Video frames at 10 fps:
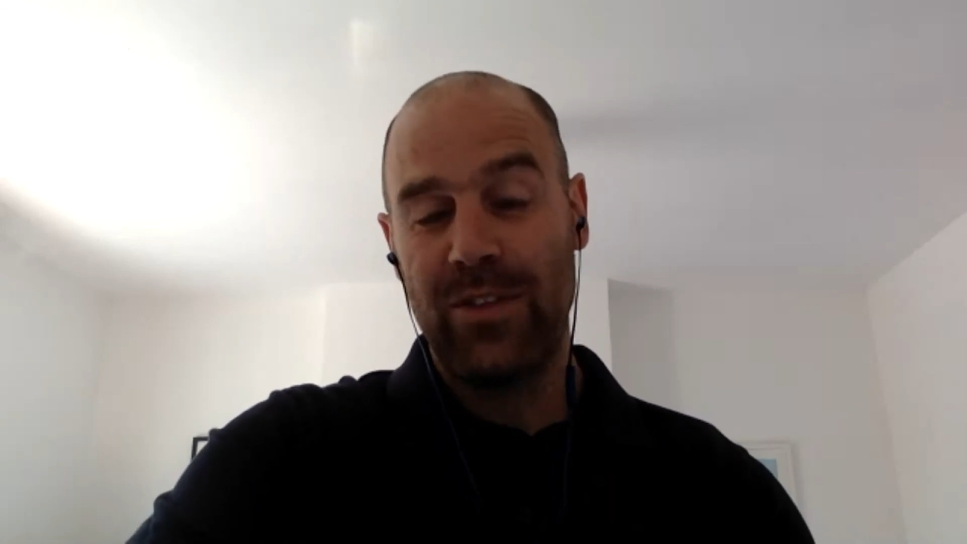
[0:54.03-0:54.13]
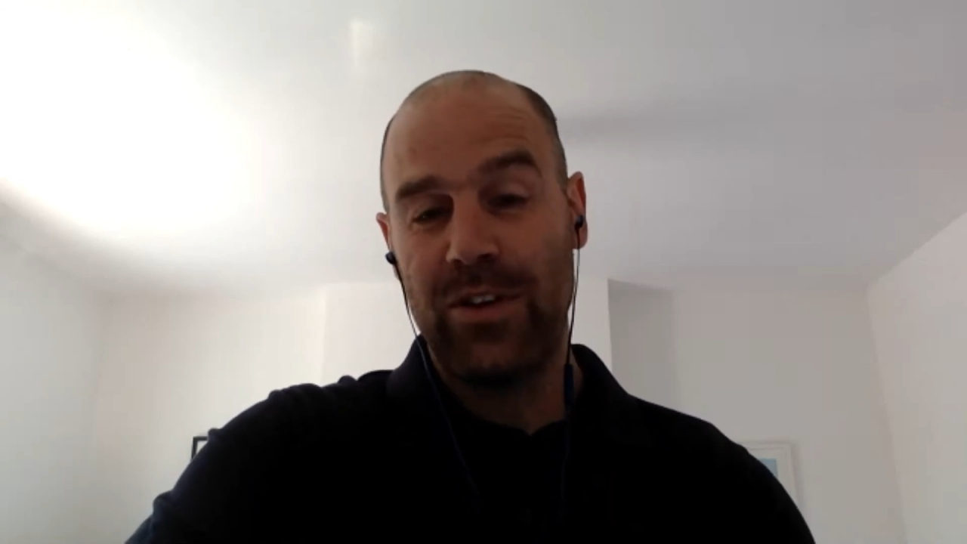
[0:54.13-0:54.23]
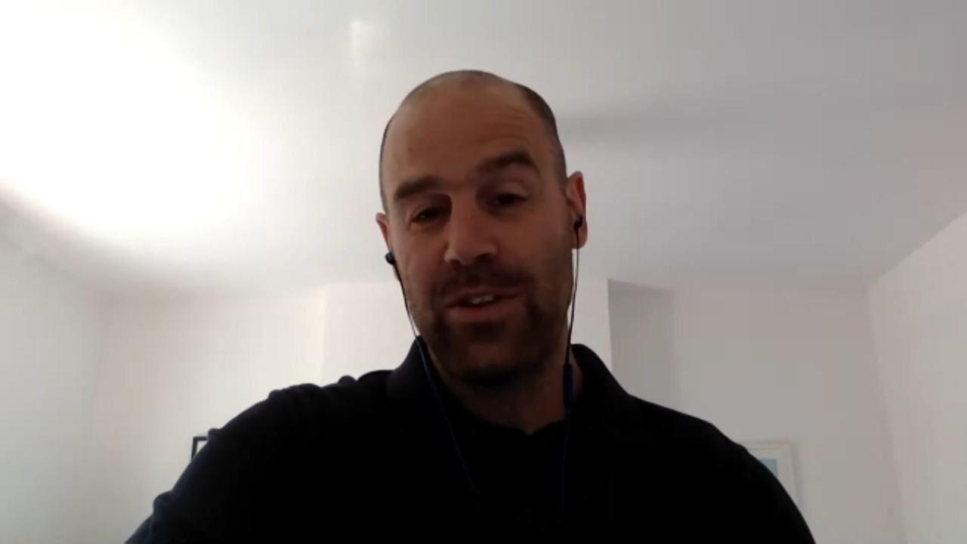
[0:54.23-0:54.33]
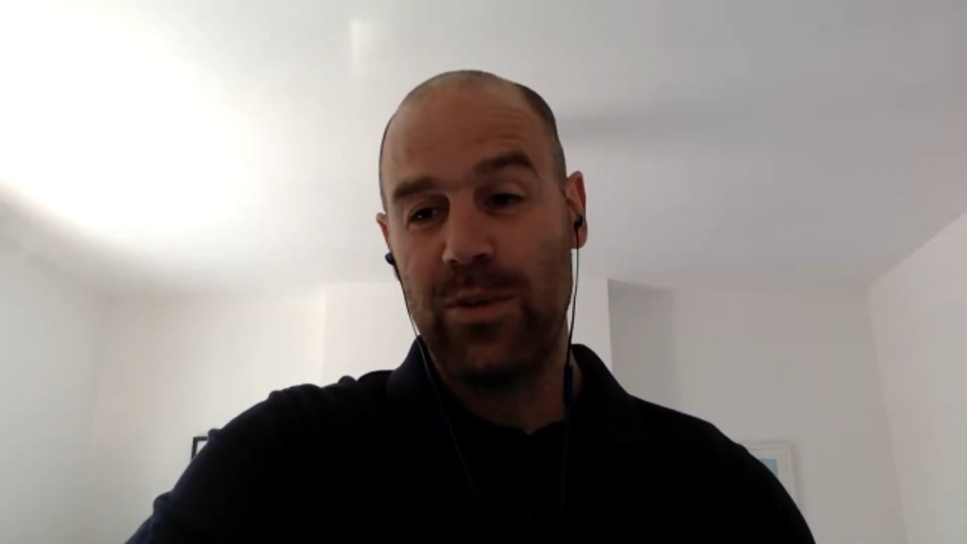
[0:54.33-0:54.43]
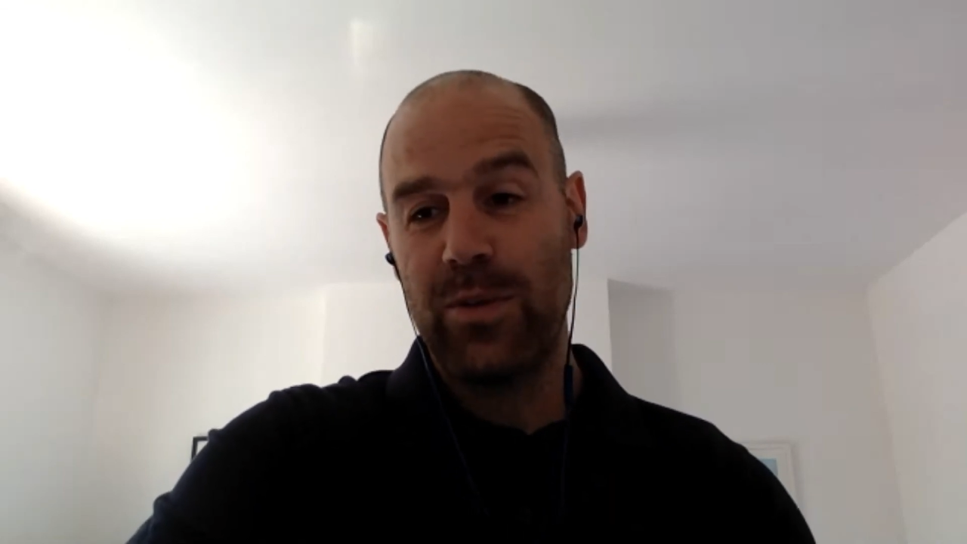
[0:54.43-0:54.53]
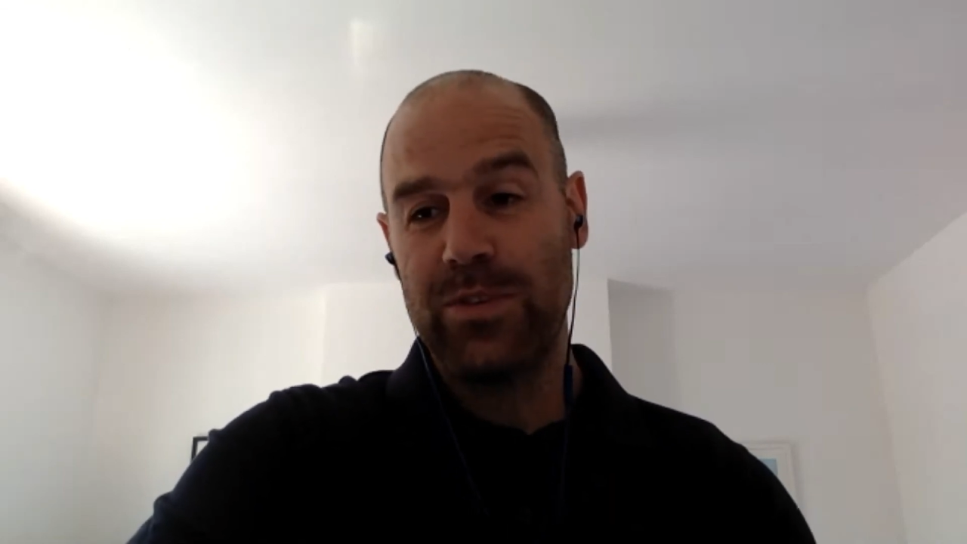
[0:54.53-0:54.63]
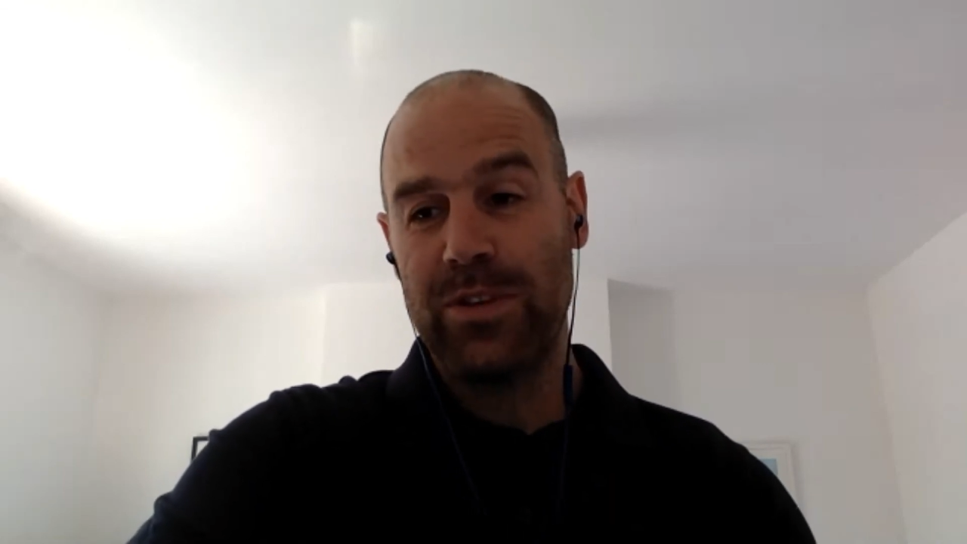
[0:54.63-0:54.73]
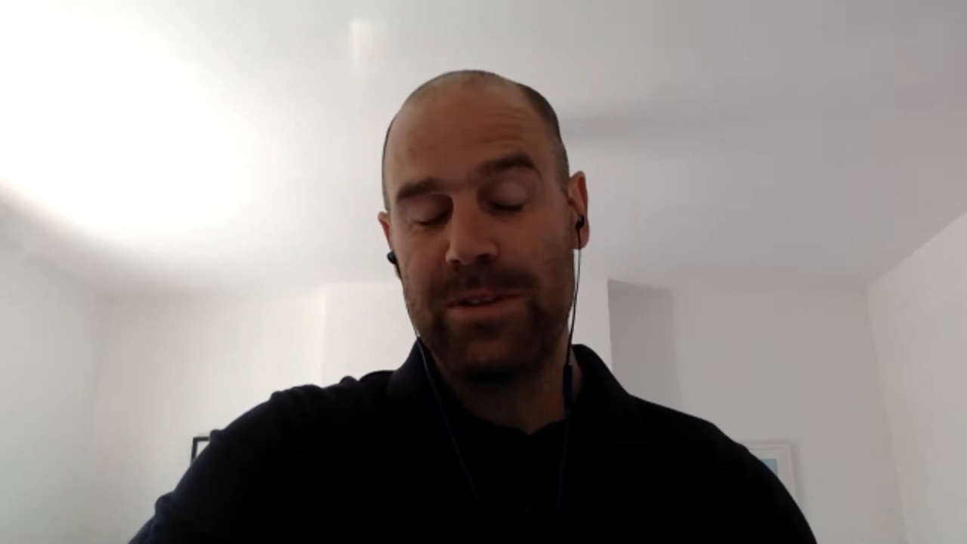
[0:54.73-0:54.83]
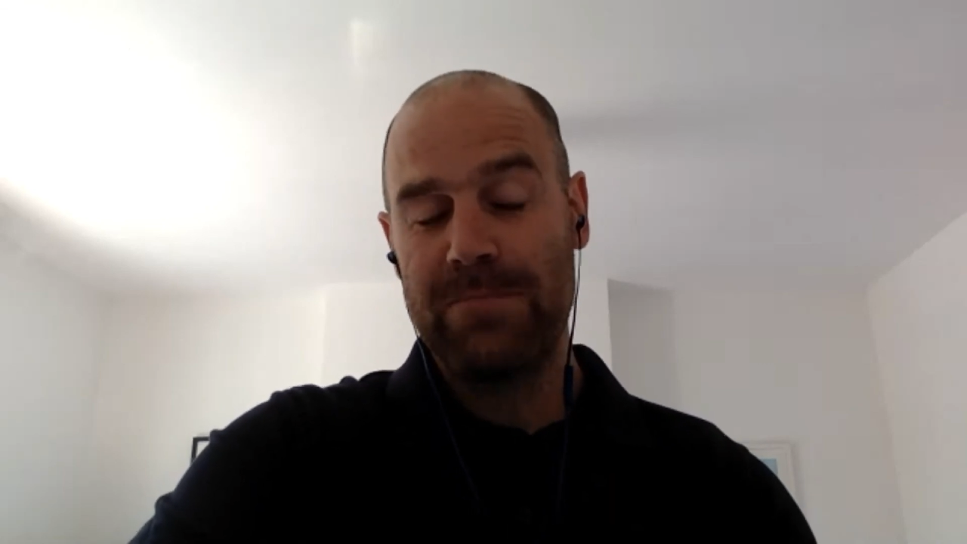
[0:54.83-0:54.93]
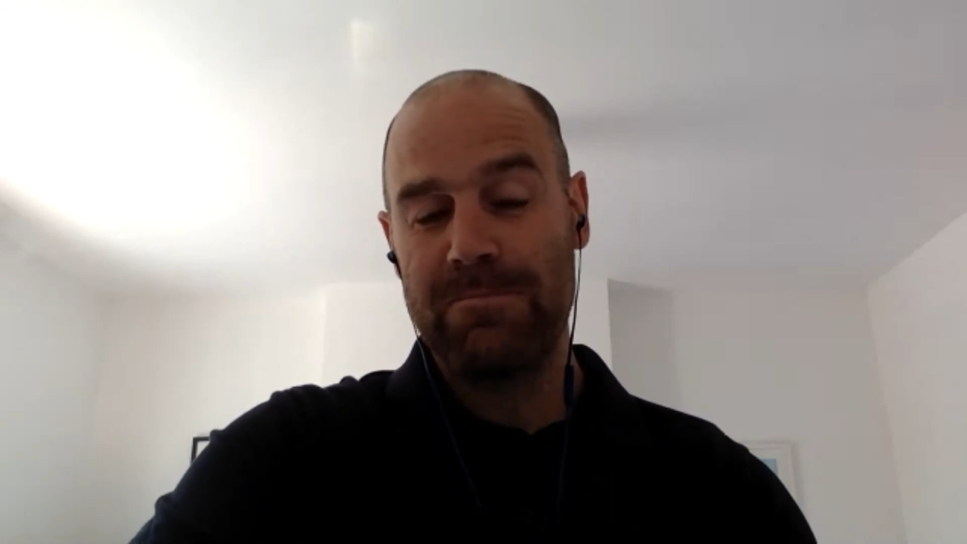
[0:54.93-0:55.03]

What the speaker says: a look on their website.